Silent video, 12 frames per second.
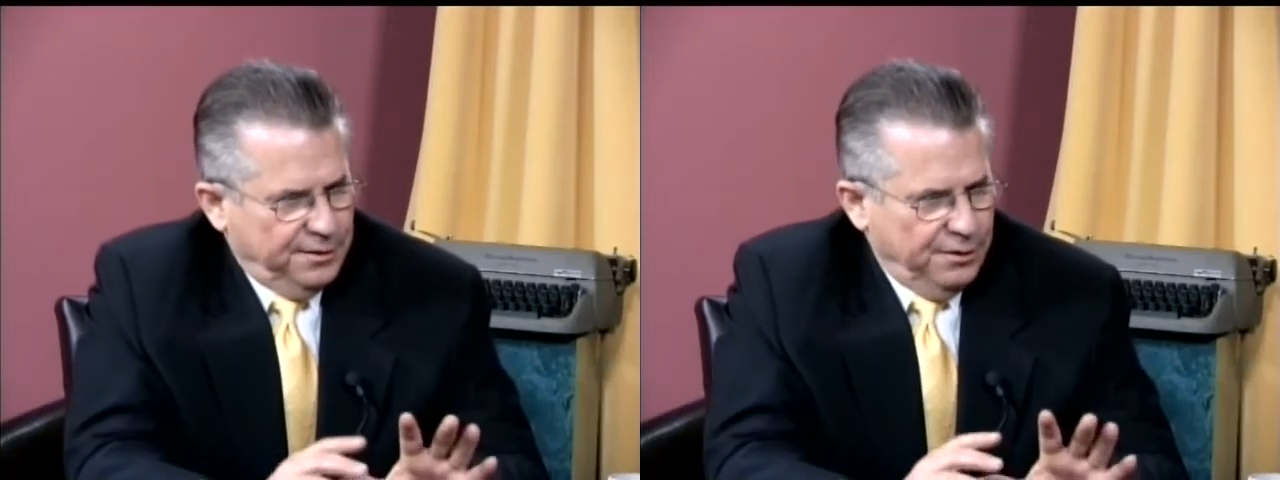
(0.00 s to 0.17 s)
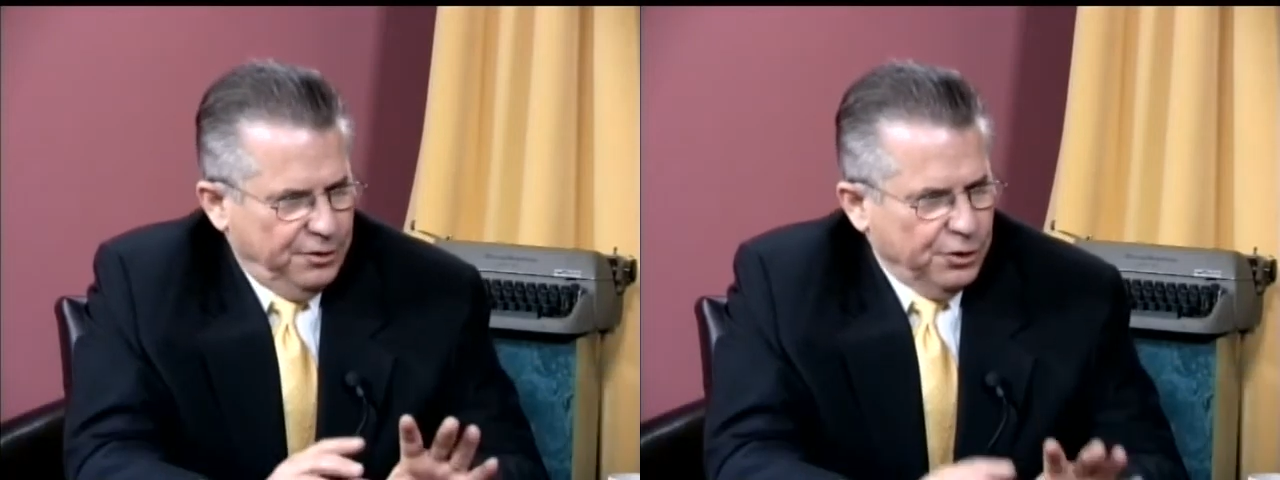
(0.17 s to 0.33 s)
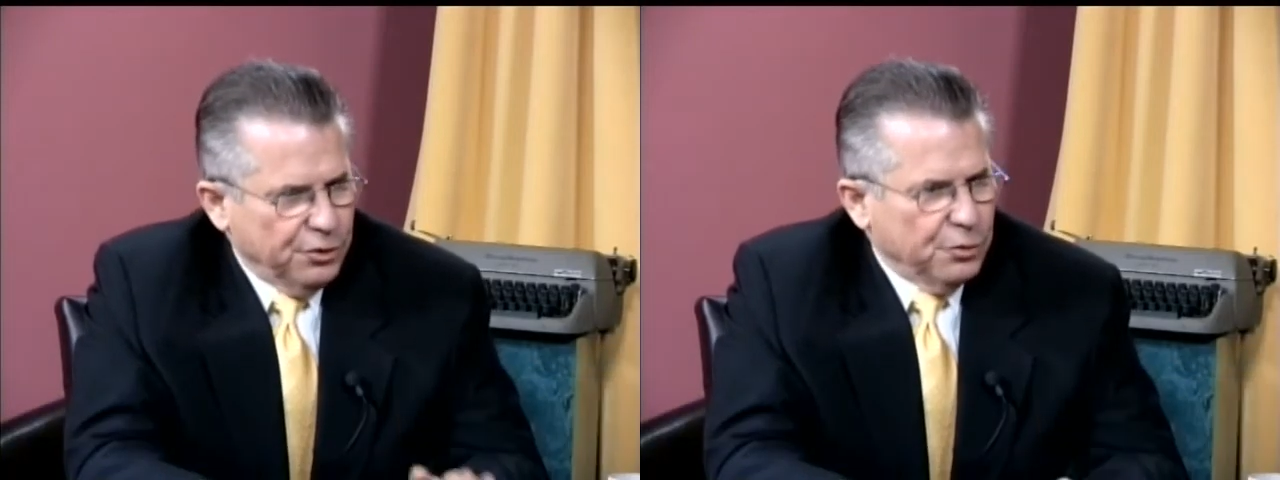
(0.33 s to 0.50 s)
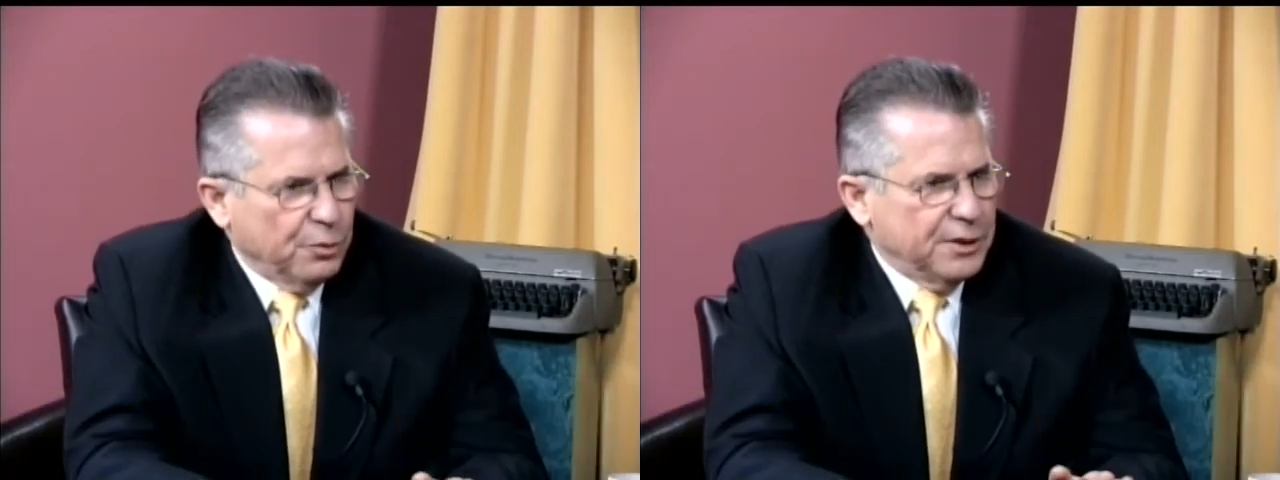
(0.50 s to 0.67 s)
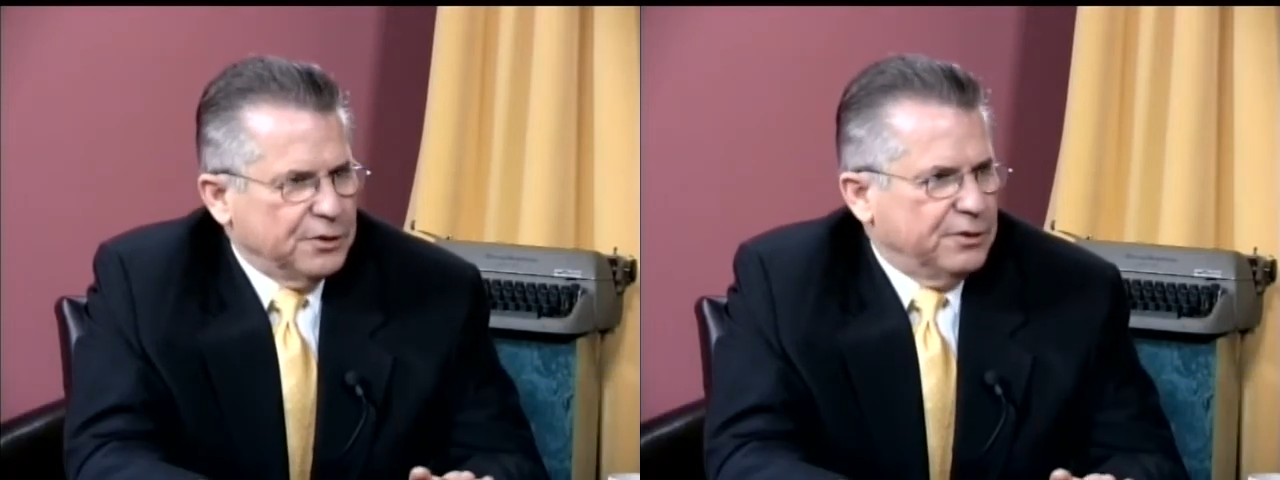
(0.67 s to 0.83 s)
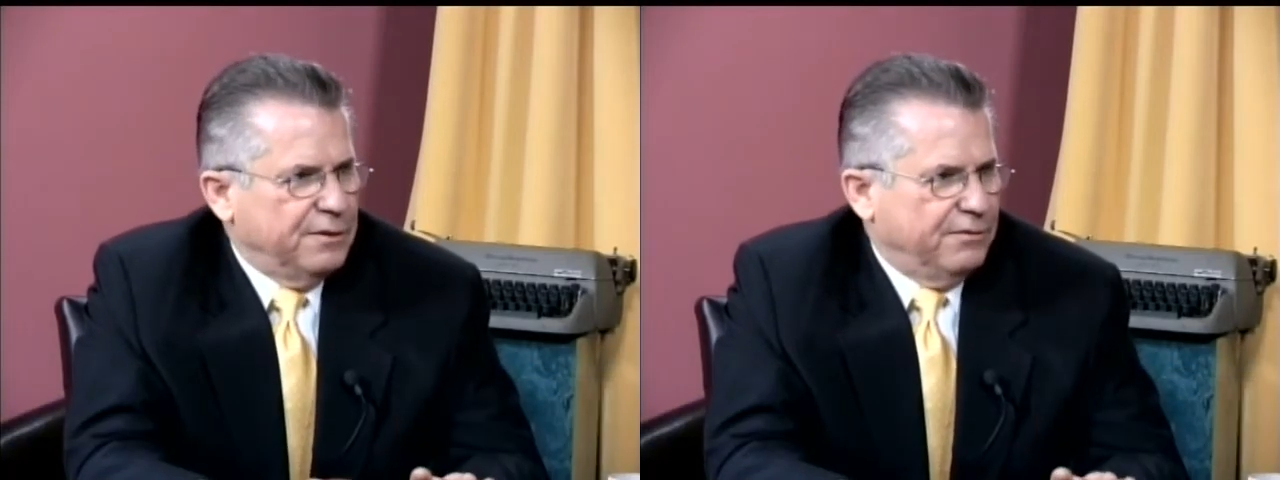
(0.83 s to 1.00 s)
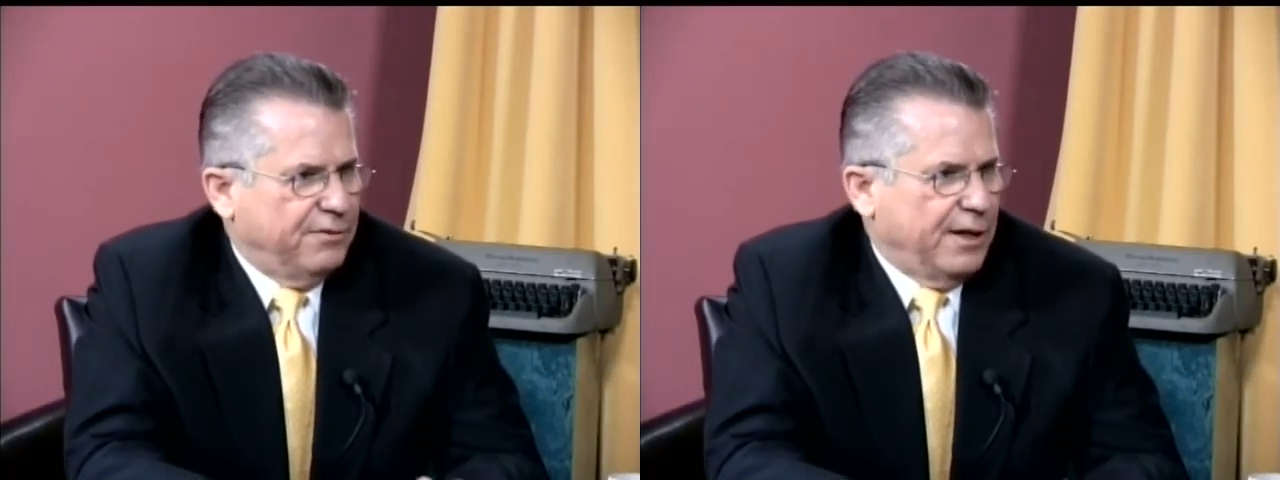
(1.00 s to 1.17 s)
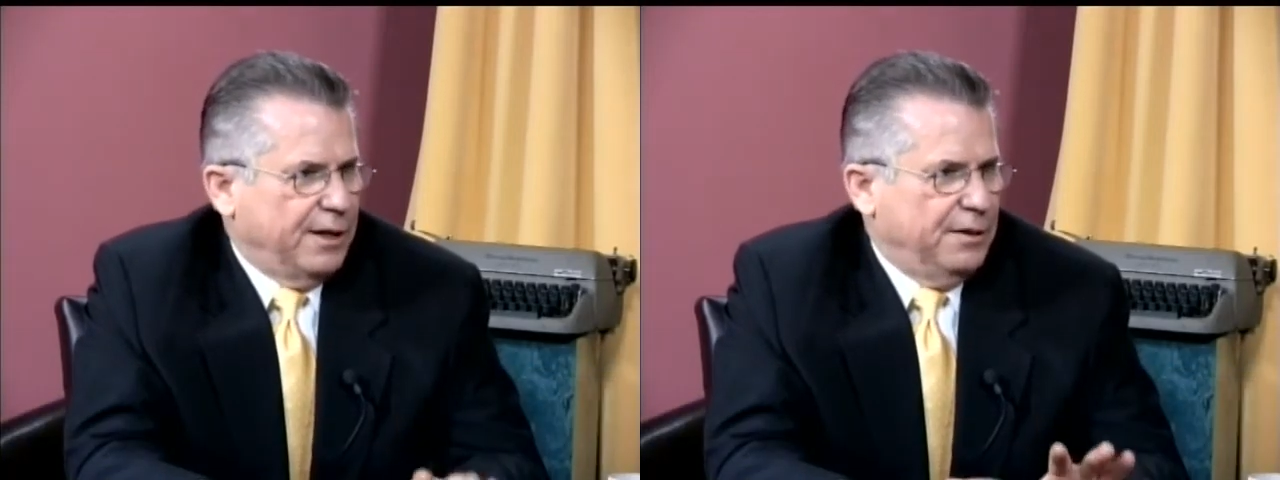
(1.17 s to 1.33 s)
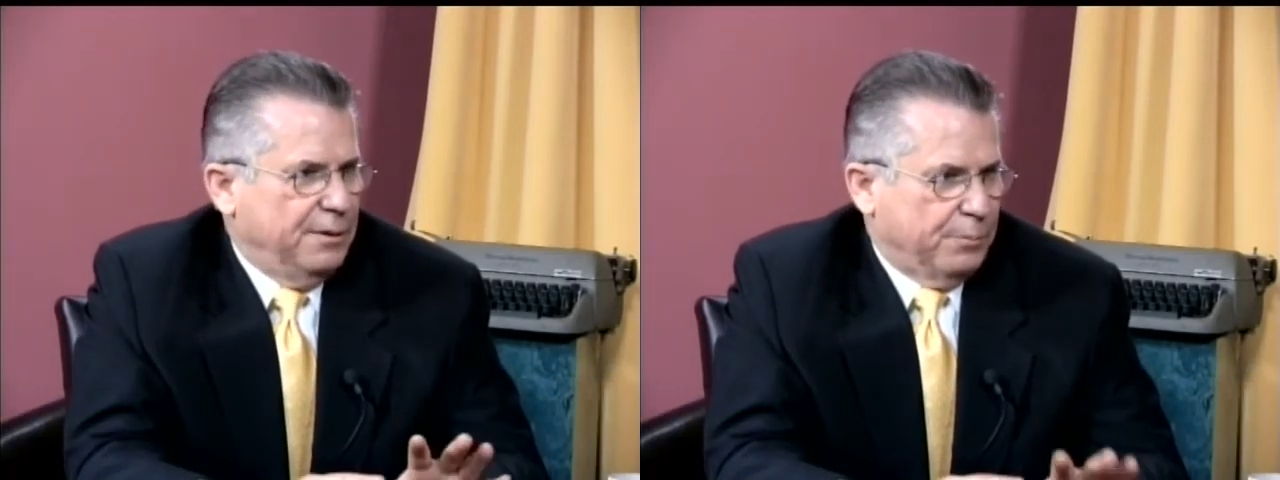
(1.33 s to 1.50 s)
they're the ones who
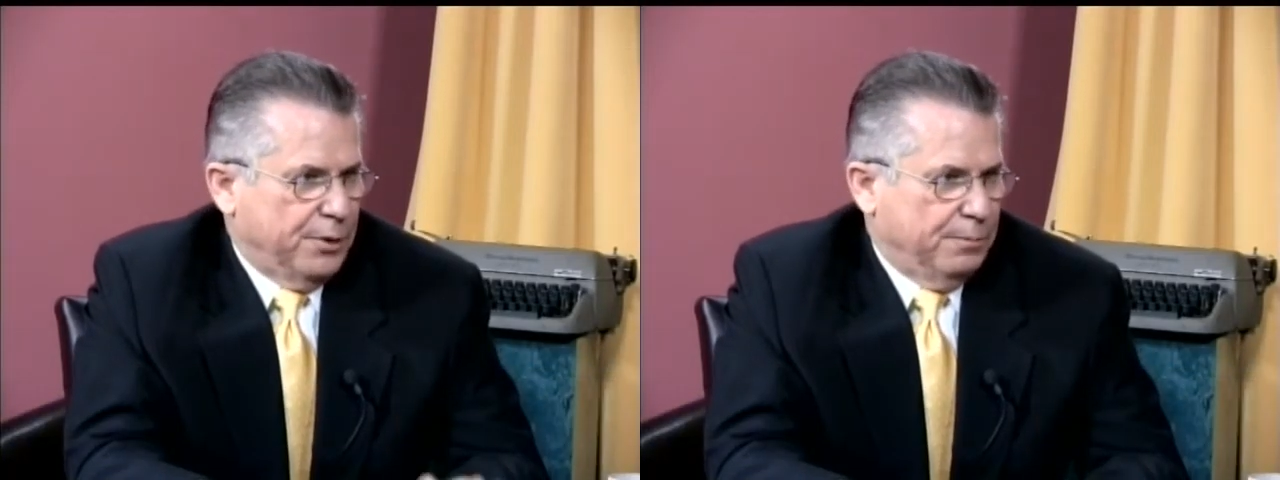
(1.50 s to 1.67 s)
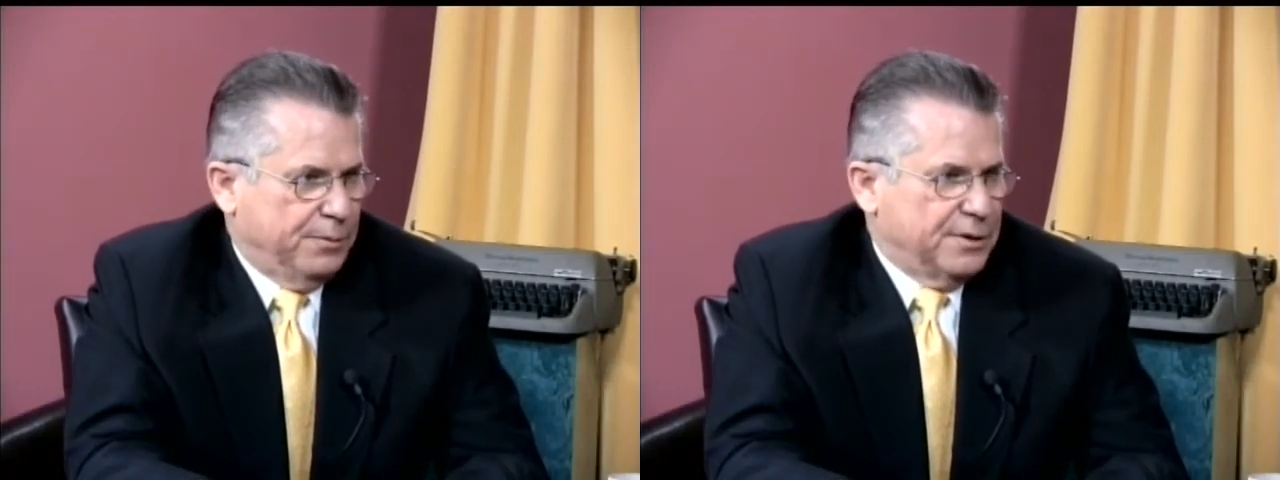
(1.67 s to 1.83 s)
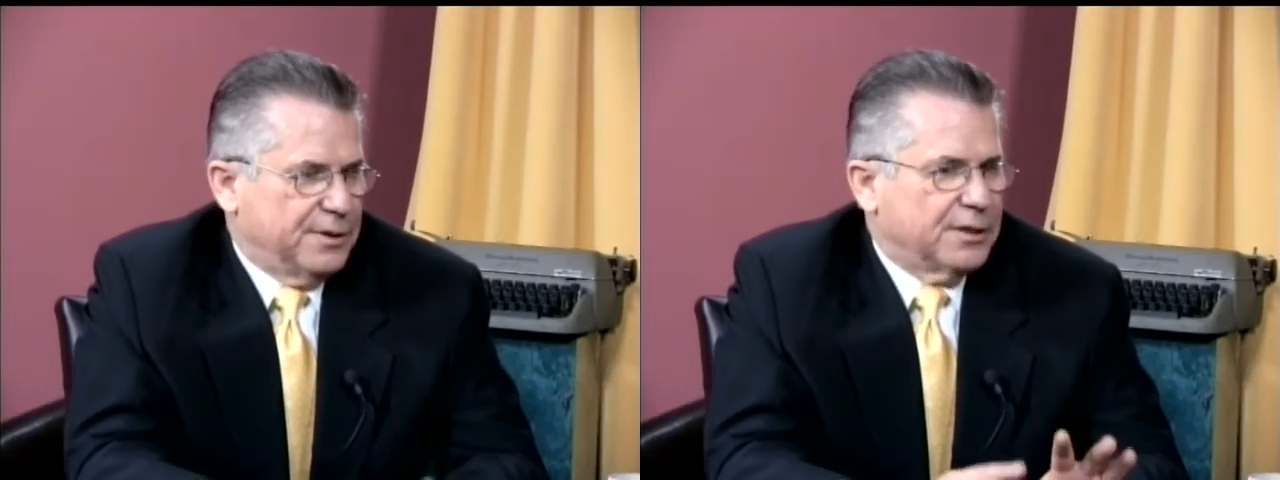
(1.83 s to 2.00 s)
define the purpose,